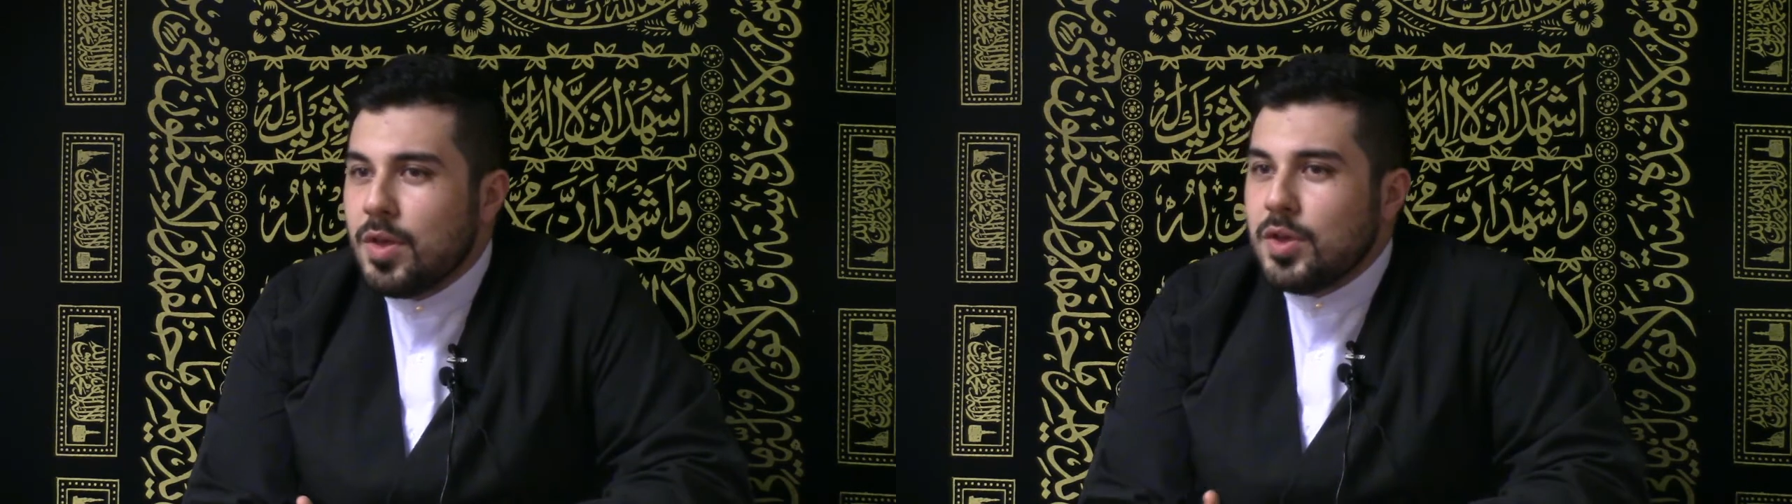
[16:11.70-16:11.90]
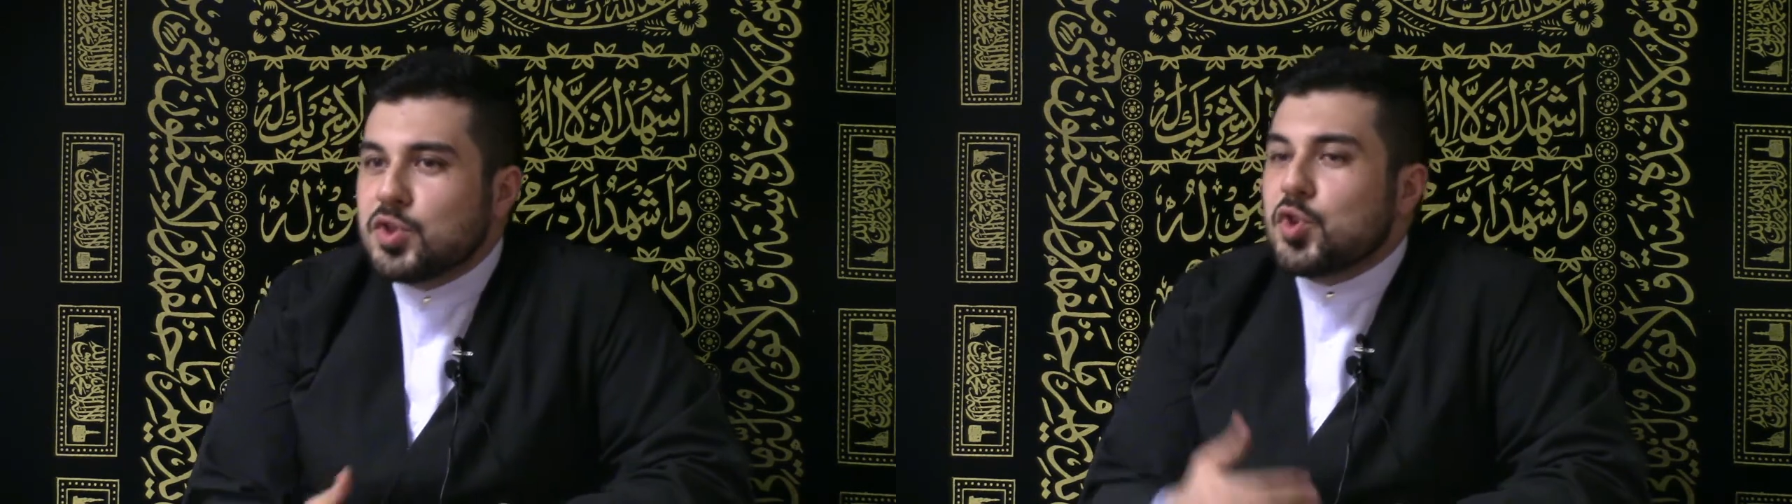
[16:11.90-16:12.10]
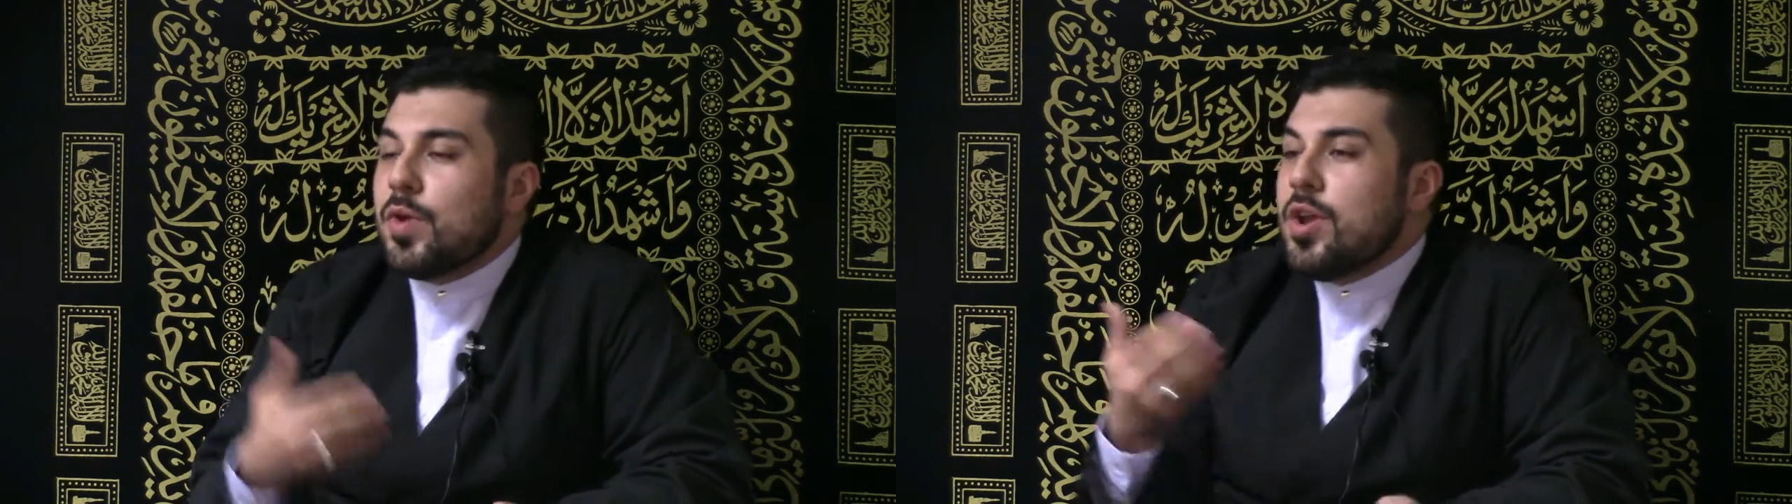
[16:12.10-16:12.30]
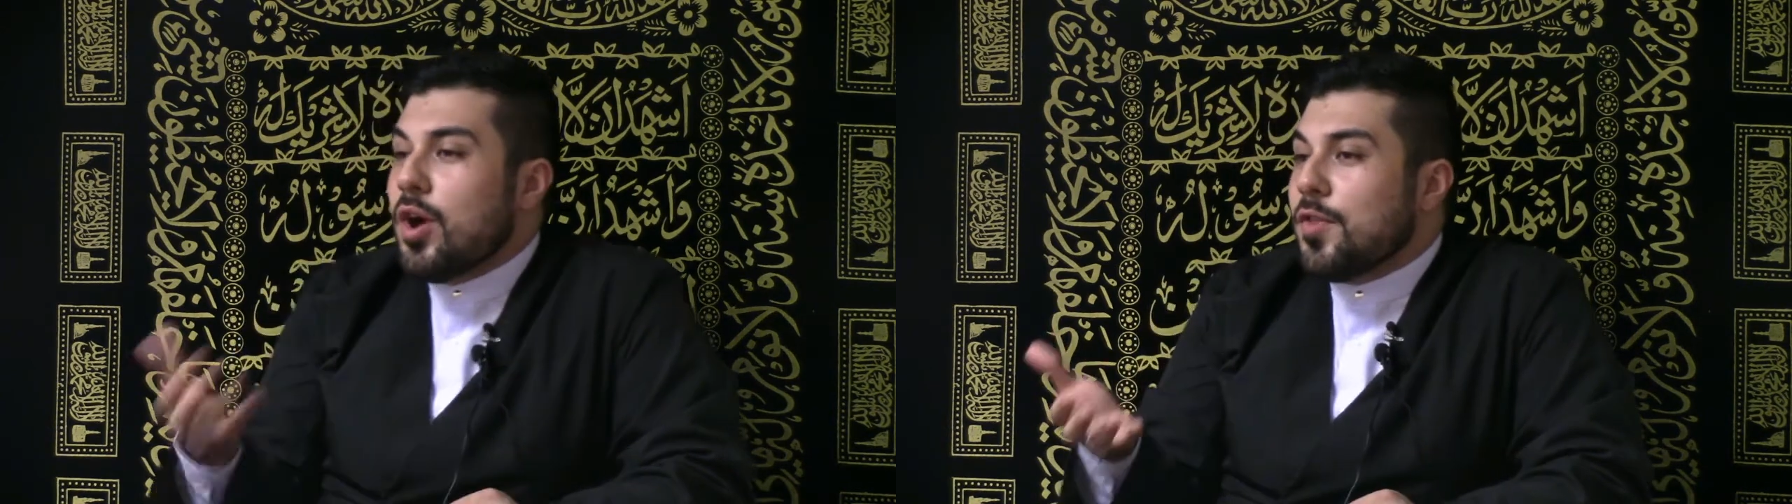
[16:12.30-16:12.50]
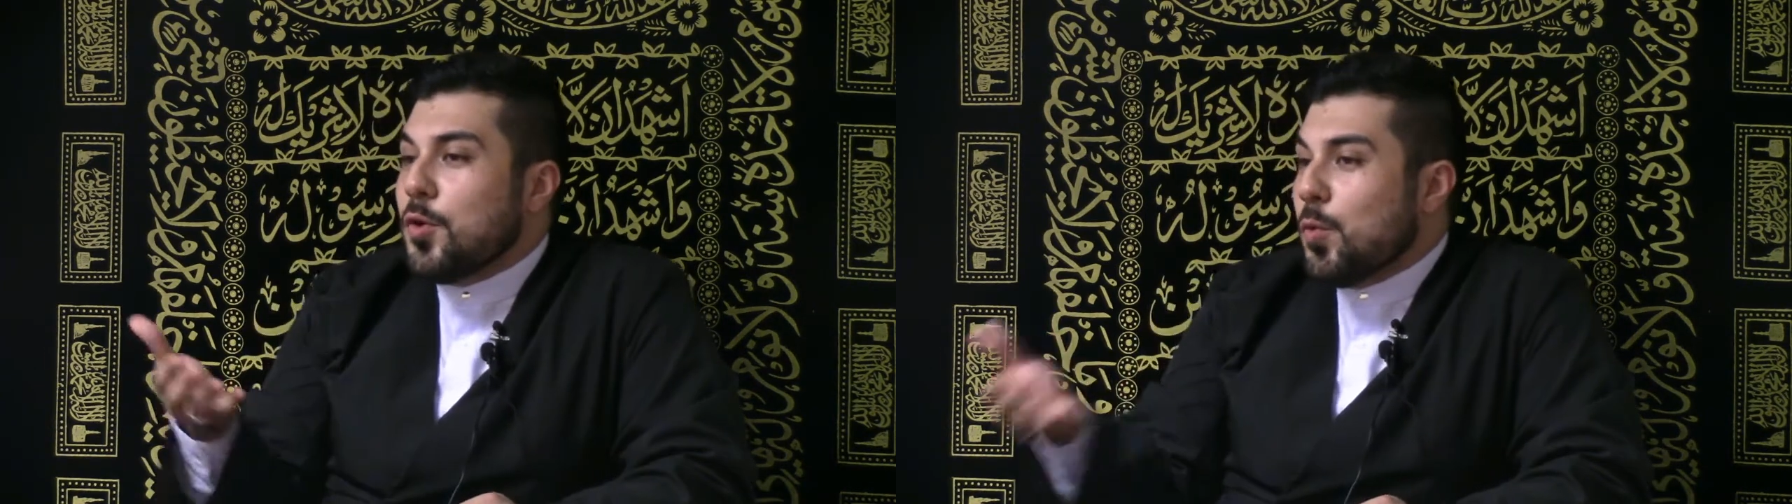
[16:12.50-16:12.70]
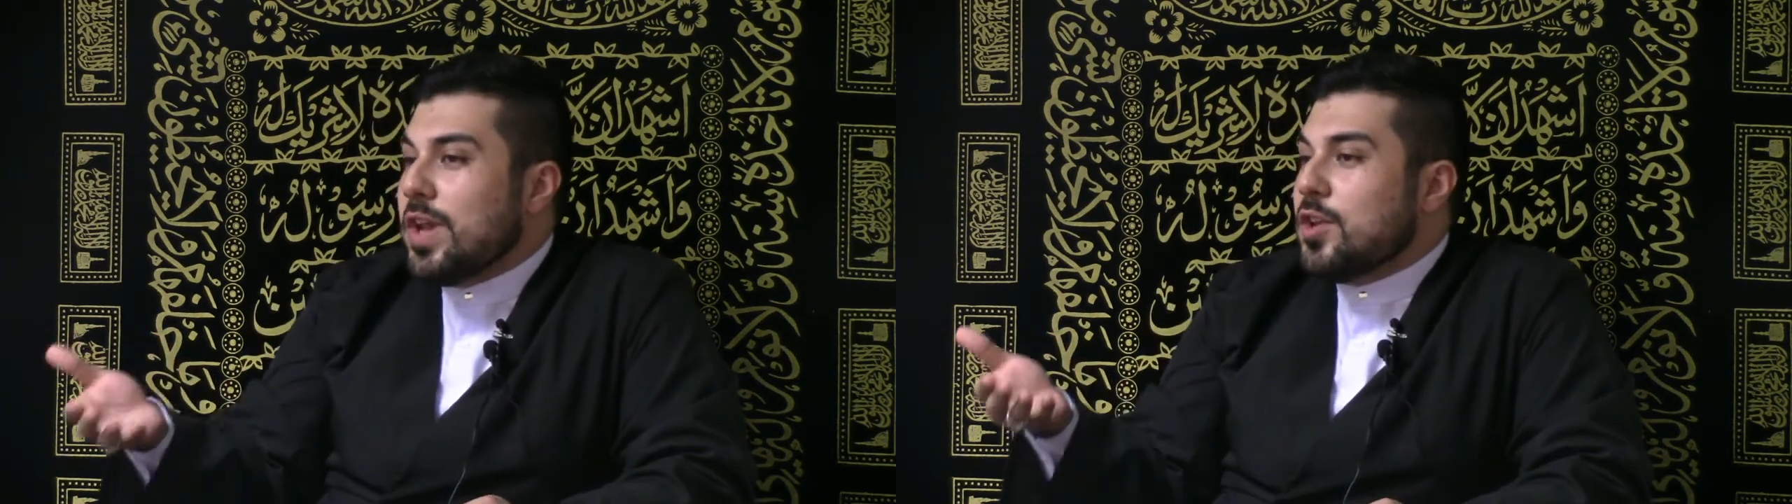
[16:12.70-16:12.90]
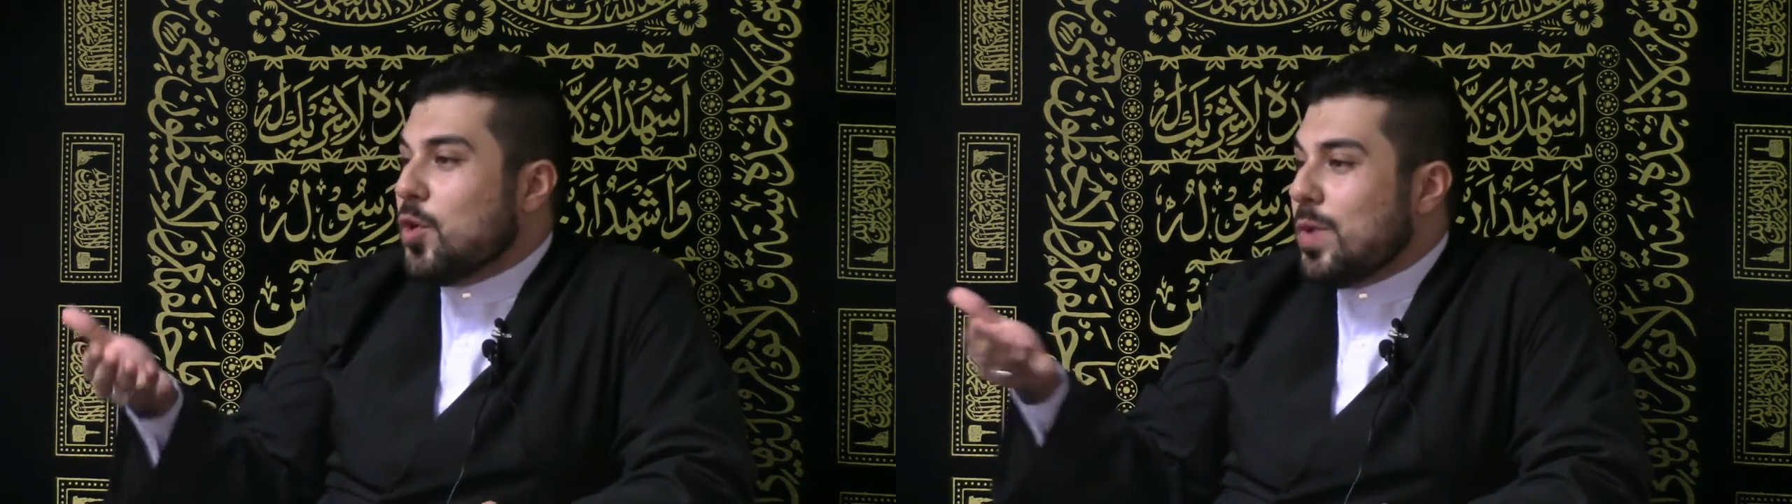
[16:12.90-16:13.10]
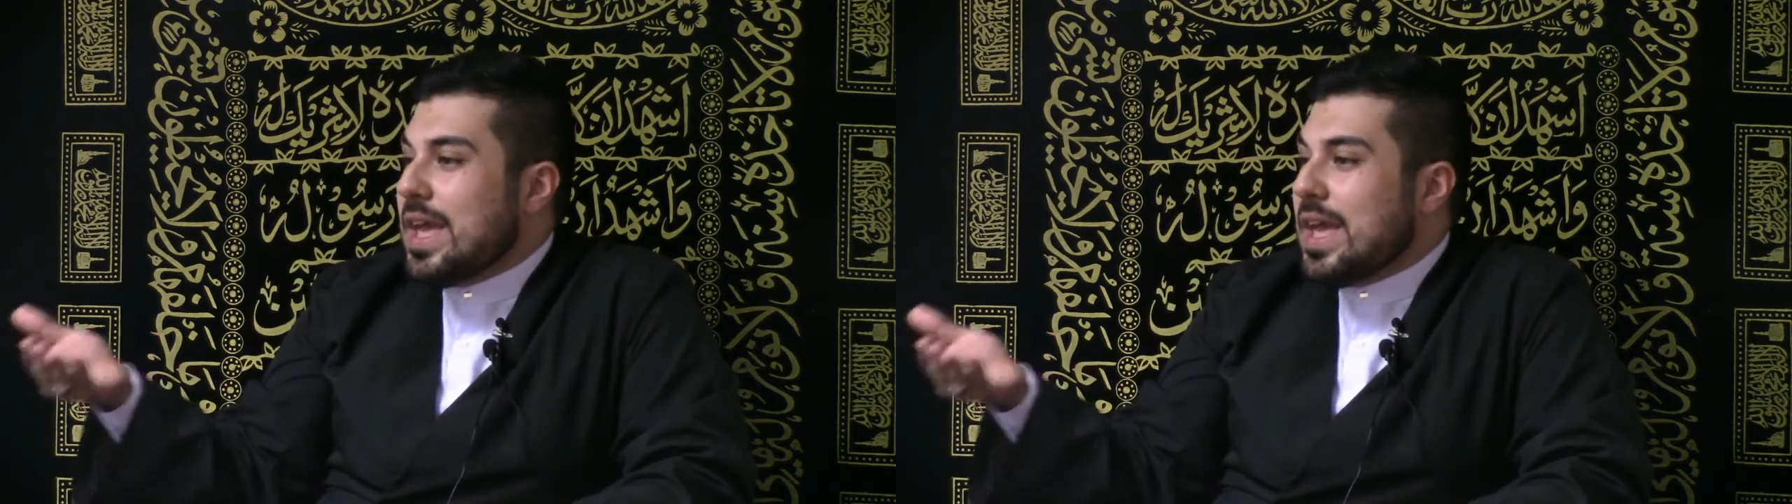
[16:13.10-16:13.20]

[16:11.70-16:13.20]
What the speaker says: So another window we